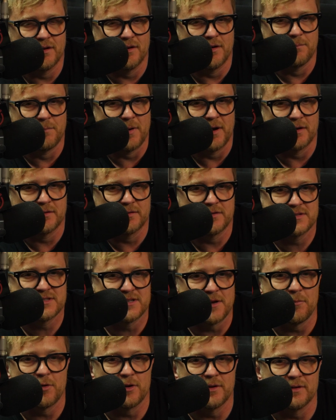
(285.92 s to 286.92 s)
about
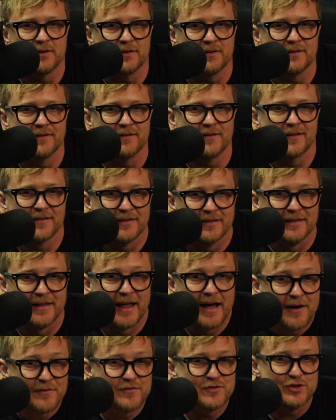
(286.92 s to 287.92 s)
someone that
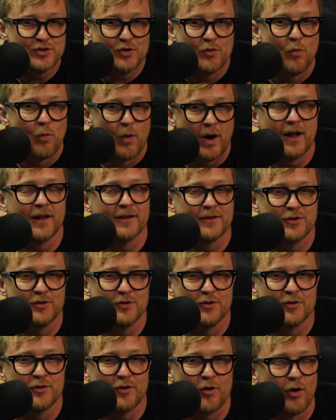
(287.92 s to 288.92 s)
loves you while
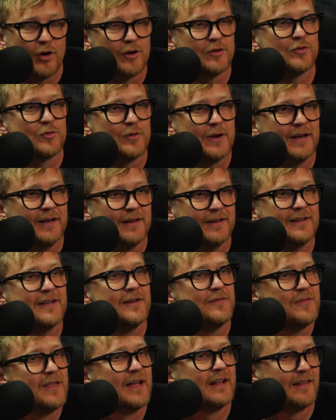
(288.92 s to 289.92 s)
you can't really
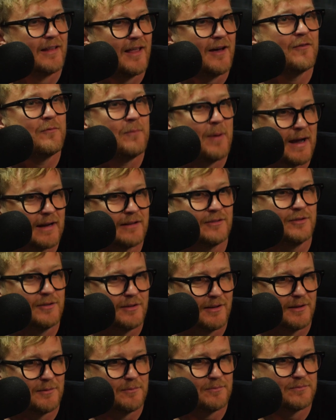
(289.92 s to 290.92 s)
give that love back to them.